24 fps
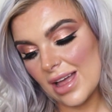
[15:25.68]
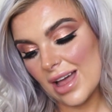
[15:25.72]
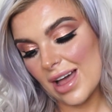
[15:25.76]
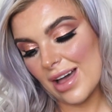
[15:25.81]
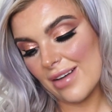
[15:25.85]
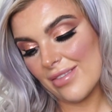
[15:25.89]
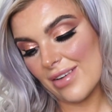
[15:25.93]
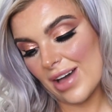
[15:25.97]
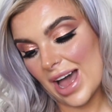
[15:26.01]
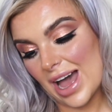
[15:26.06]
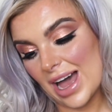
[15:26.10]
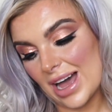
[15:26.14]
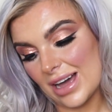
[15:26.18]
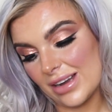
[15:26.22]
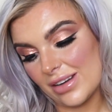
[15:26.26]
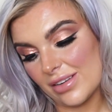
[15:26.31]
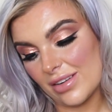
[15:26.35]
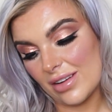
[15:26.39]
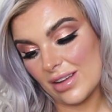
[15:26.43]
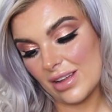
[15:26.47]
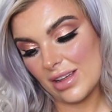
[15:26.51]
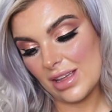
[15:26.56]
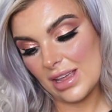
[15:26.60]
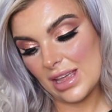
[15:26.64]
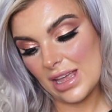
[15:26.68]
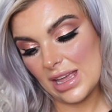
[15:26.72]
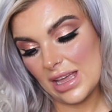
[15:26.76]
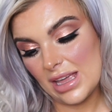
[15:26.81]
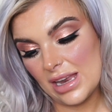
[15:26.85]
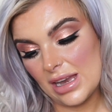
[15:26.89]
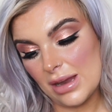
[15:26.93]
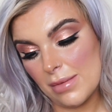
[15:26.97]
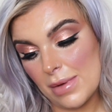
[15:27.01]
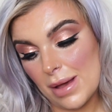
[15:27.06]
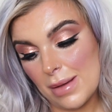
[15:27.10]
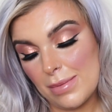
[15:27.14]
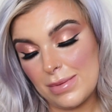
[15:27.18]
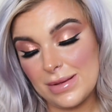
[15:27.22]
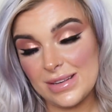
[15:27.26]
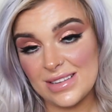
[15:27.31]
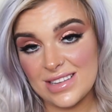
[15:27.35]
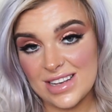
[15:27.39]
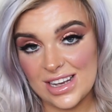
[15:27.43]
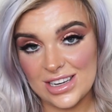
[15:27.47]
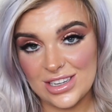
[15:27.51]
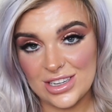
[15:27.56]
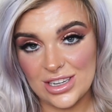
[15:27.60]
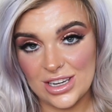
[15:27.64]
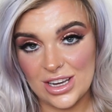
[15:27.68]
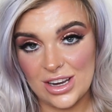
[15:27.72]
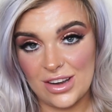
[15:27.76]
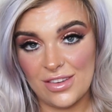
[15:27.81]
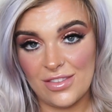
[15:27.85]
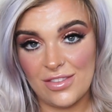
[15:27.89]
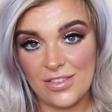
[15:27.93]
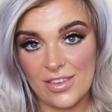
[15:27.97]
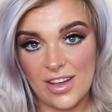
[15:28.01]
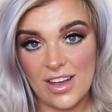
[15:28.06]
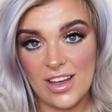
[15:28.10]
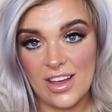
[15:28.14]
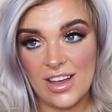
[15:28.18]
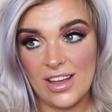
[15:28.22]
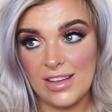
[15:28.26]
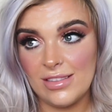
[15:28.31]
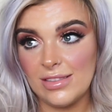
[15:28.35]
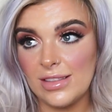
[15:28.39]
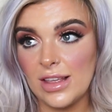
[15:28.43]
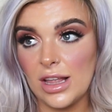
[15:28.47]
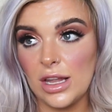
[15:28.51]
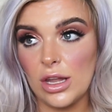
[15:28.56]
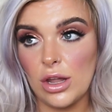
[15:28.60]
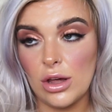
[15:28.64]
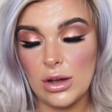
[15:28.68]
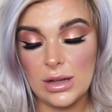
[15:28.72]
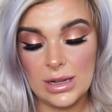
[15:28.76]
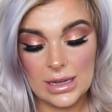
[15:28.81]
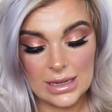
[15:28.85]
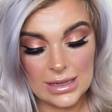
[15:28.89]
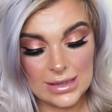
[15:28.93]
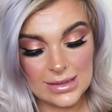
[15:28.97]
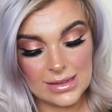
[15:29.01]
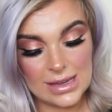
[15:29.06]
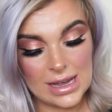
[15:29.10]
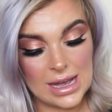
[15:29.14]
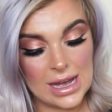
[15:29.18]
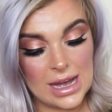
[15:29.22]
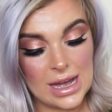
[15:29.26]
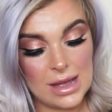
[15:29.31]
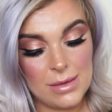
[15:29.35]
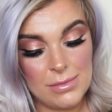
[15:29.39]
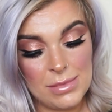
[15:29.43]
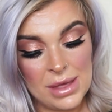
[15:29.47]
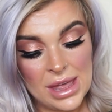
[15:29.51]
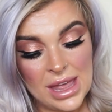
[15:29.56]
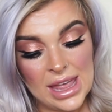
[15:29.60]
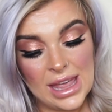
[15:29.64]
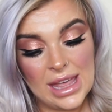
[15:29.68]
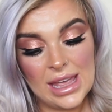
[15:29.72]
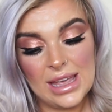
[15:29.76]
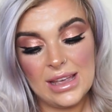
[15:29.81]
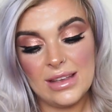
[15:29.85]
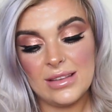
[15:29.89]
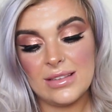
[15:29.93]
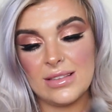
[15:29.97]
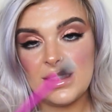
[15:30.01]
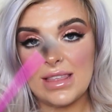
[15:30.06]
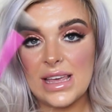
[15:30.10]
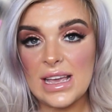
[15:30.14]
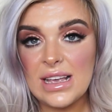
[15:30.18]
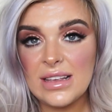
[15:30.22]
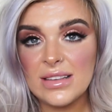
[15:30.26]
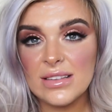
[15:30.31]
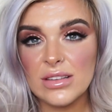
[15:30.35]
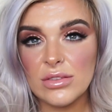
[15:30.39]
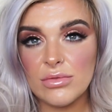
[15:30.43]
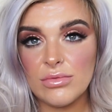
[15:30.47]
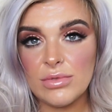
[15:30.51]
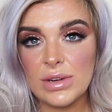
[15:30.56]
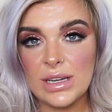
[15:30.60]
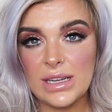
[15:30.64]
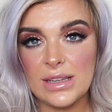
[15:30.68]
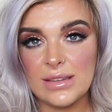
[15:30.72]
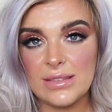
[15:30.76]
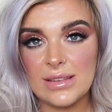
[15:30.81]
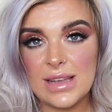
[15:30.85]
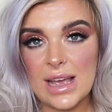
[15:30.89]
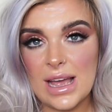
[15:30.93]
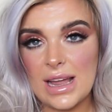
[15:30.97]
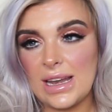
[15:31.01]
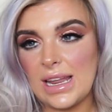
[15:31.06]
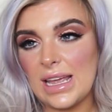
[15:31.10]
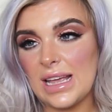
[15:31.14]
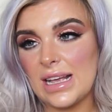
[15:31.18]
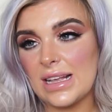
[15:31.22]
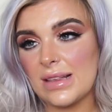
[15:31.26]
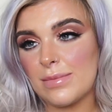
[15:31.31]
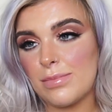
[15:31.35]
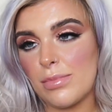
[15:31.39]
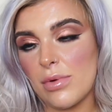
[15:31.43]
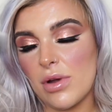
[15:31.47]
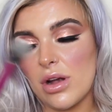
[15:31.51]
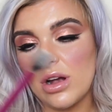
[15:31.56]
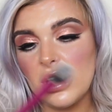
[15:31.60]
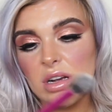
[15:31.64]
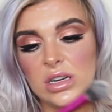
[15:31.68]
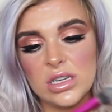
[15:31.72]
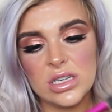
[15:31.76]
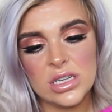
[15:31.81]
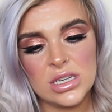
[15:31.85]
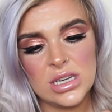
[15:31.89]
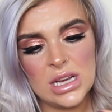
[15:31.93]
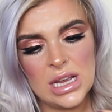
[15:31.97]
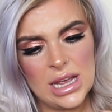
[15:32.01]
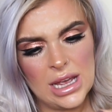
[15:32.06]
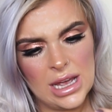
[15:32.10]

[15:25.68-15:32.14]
have had in my possession for the longest time is this Real Techniques brush.